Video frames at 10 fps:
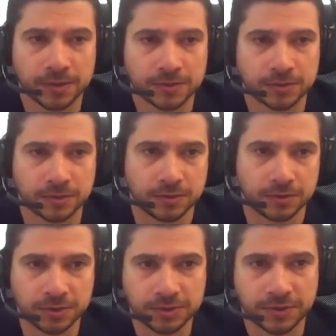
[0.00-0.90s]

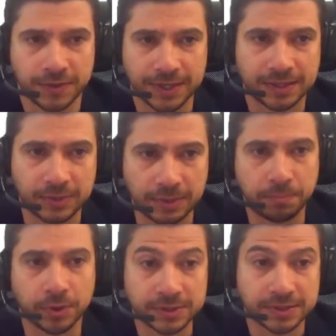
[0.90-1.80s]
So each thread, a
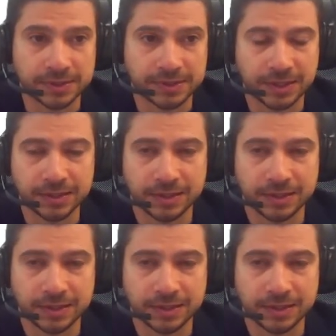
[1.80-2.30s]
bot is assigned.